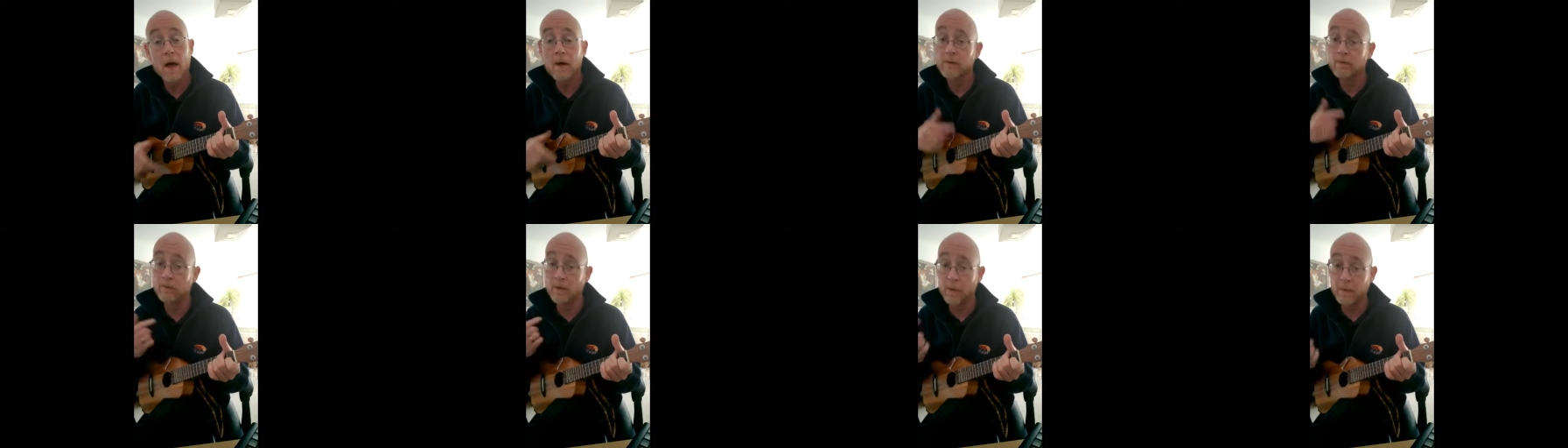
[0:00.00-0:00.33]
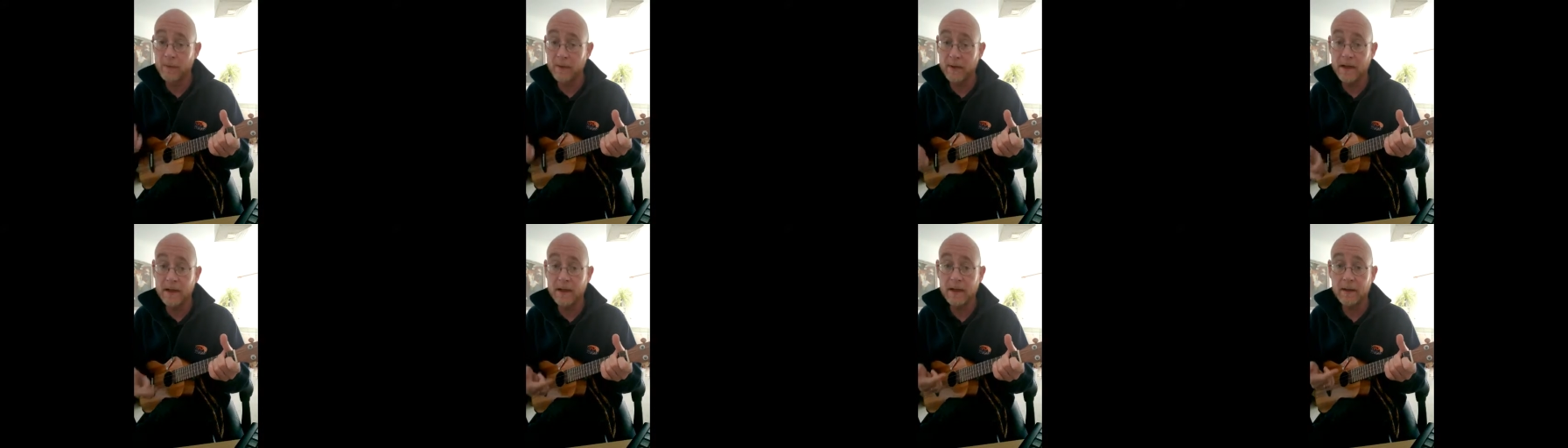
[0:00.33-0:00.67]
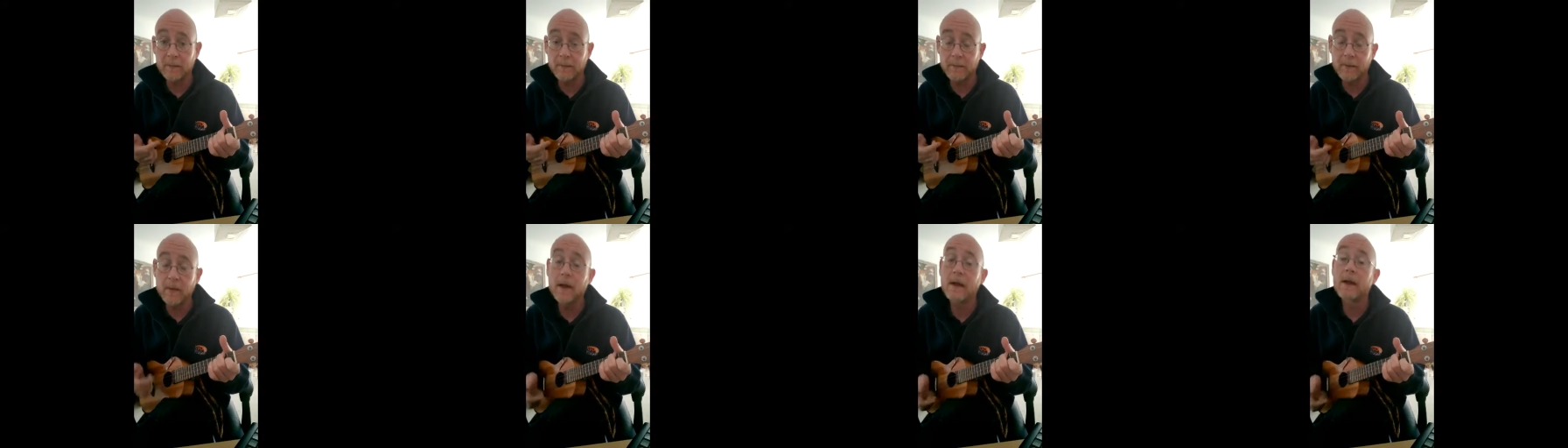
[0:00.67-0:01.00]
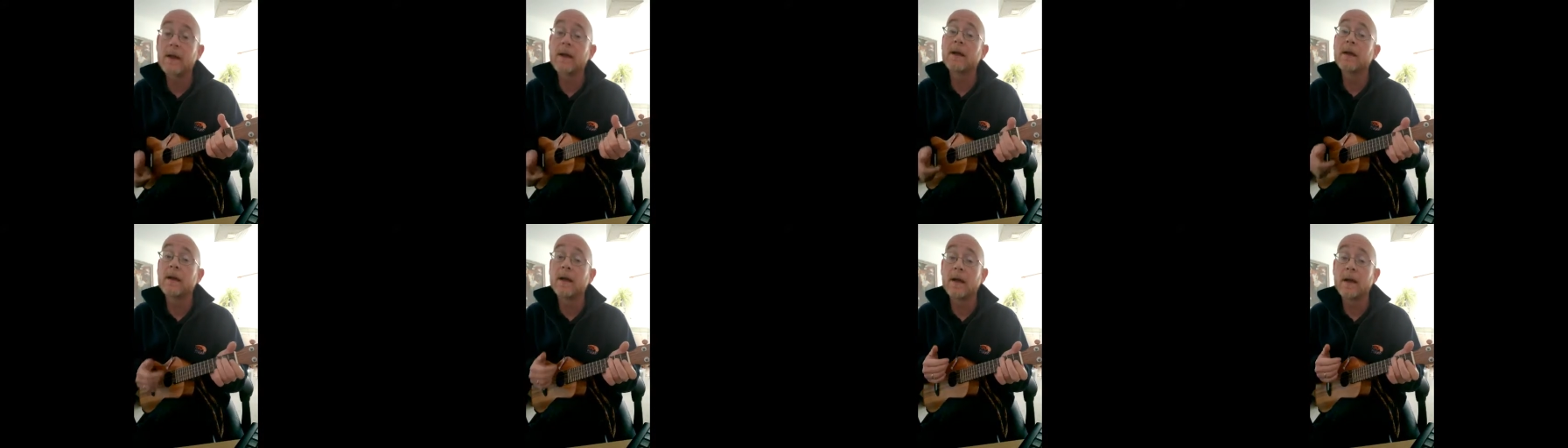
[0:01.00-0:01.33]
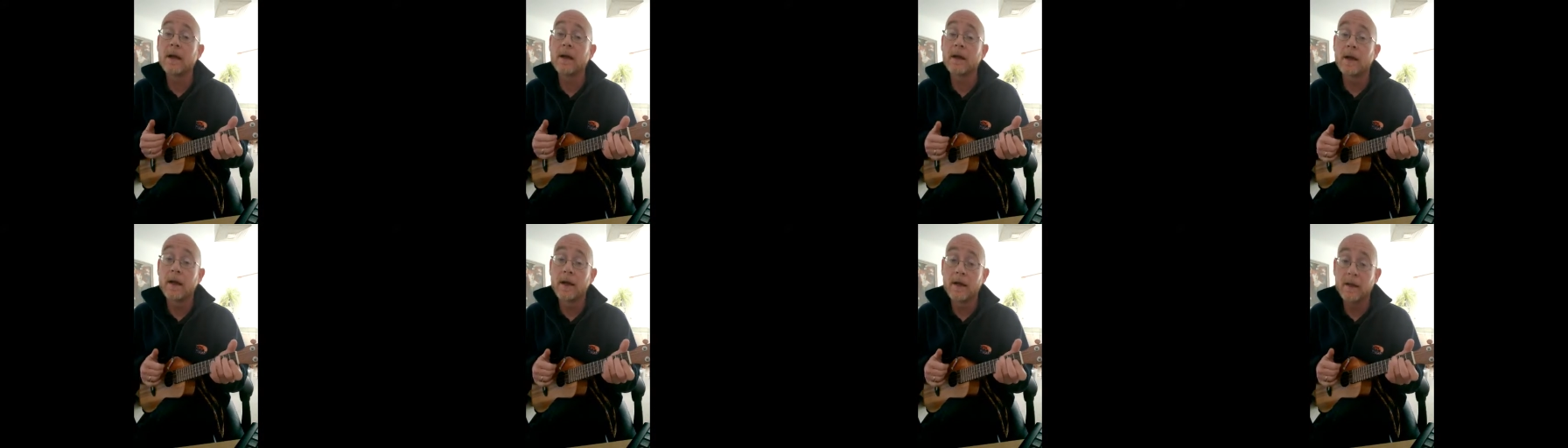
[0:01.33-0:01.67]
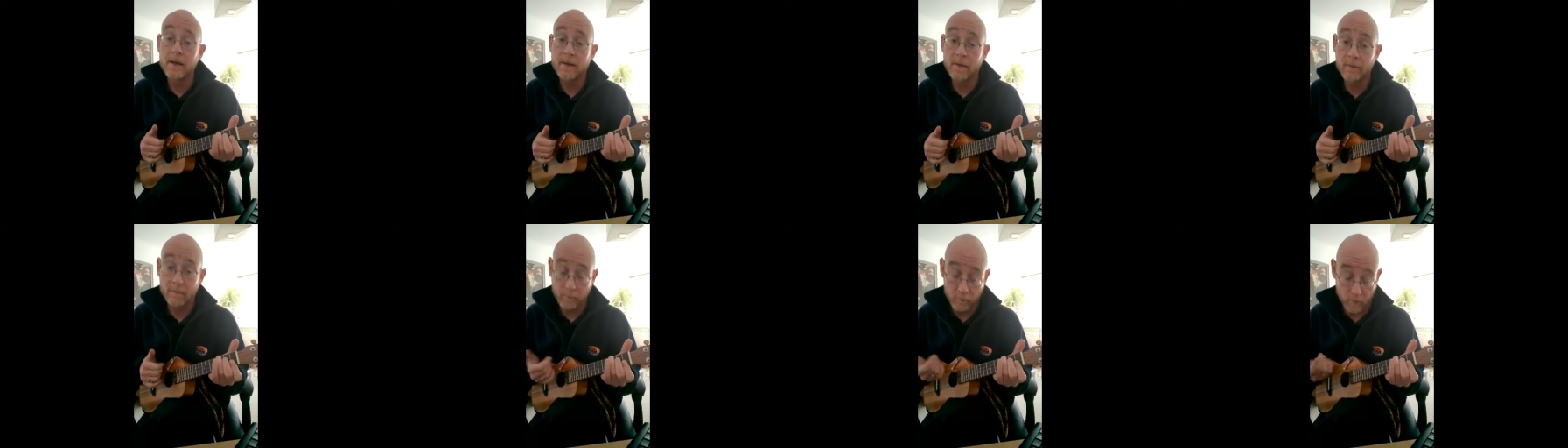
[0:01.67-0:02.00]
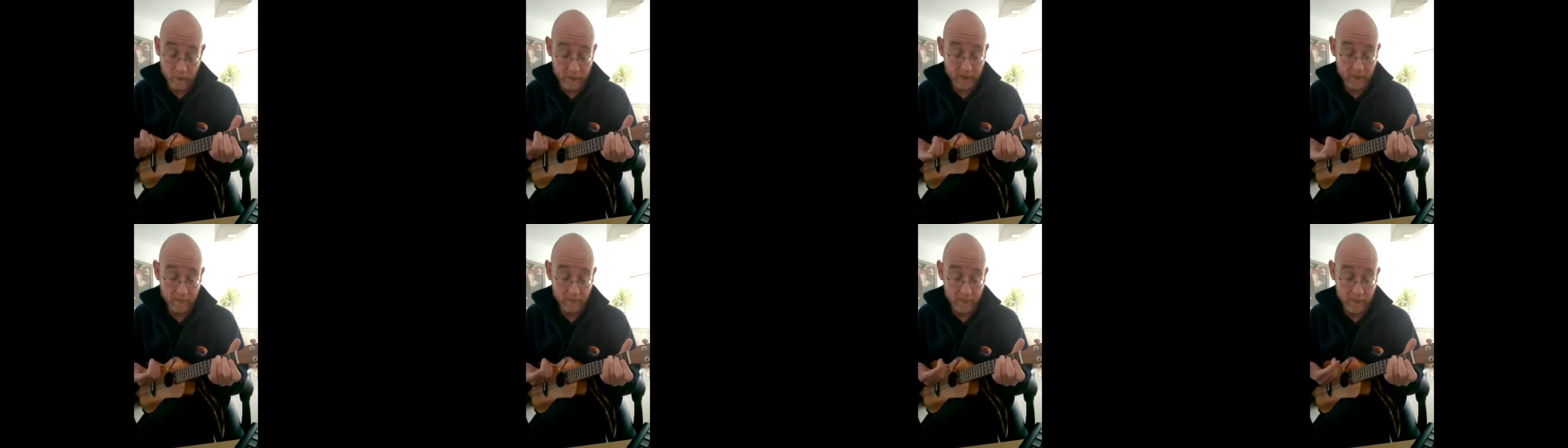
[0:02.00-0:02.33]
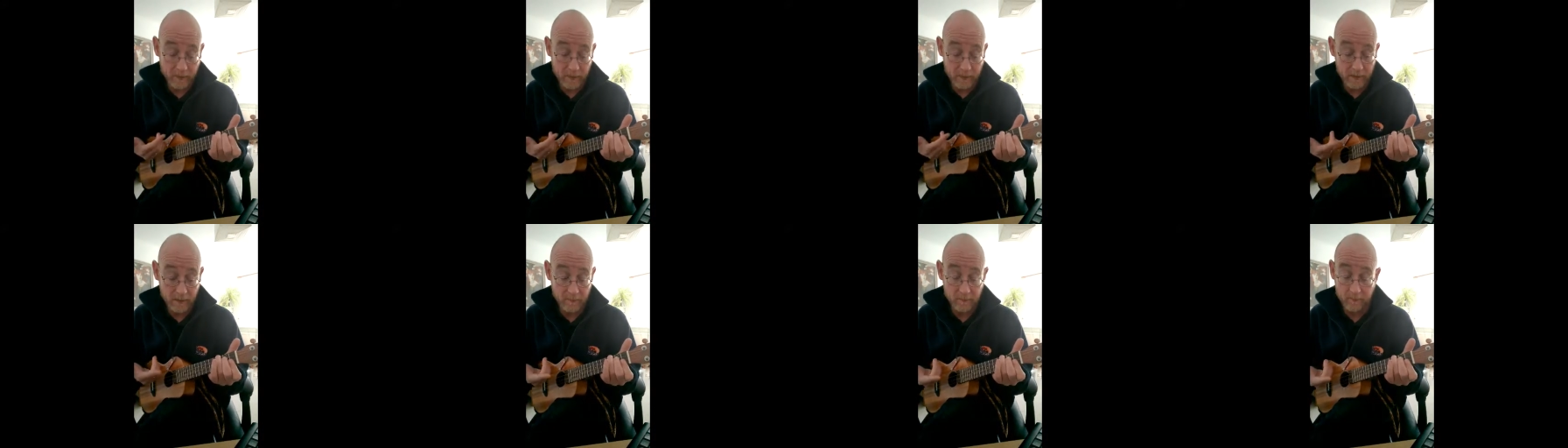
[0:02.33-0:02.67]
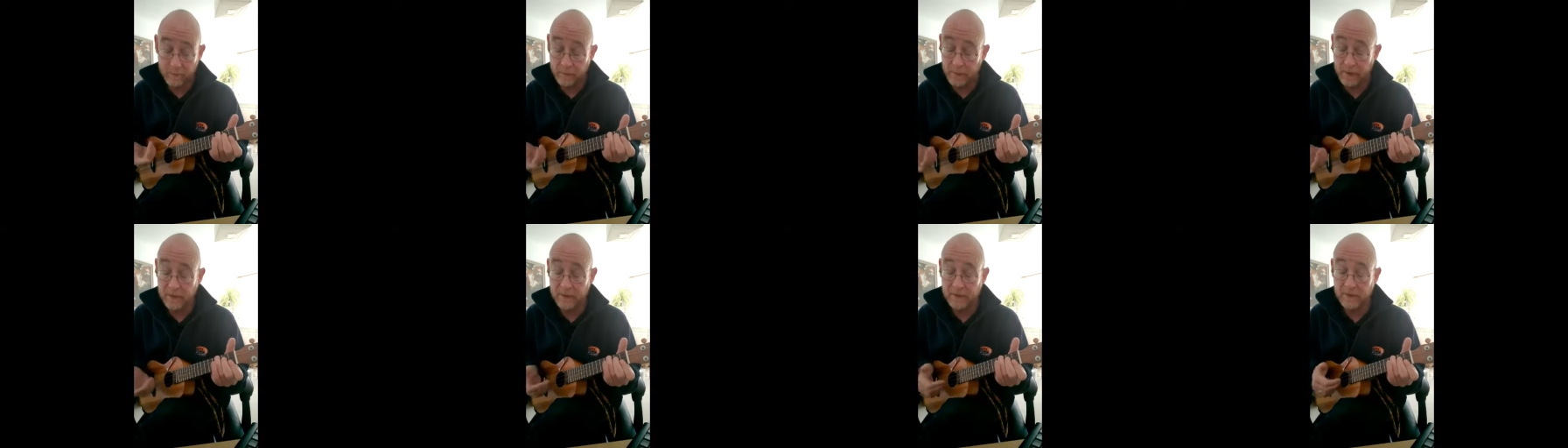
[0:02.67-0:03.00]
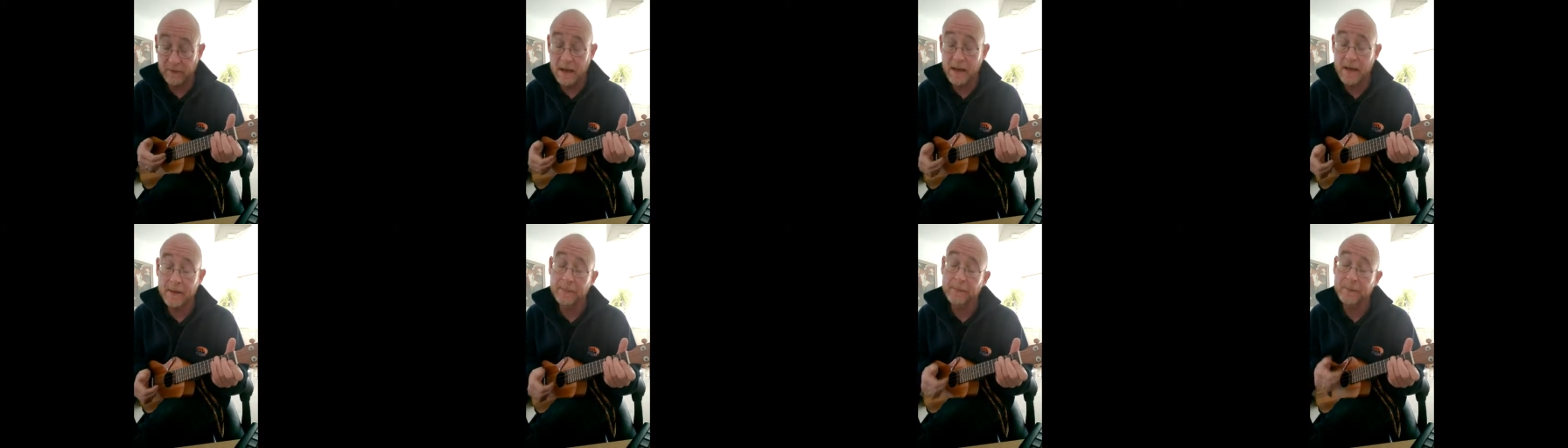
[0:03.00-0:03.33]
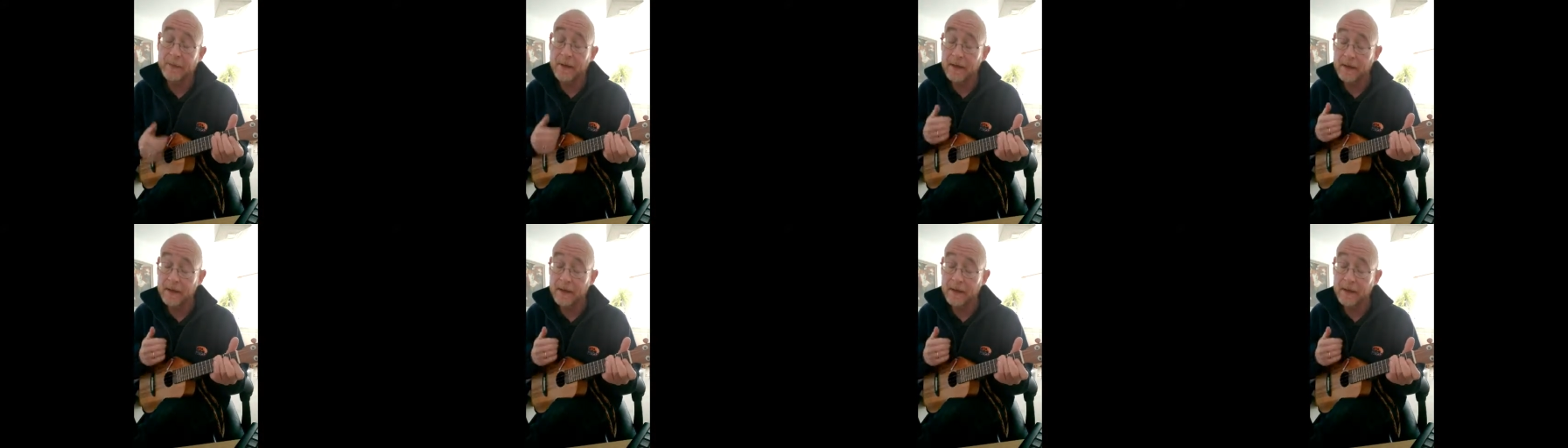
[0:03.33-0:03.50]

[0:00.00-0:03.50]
repeat with the B flat.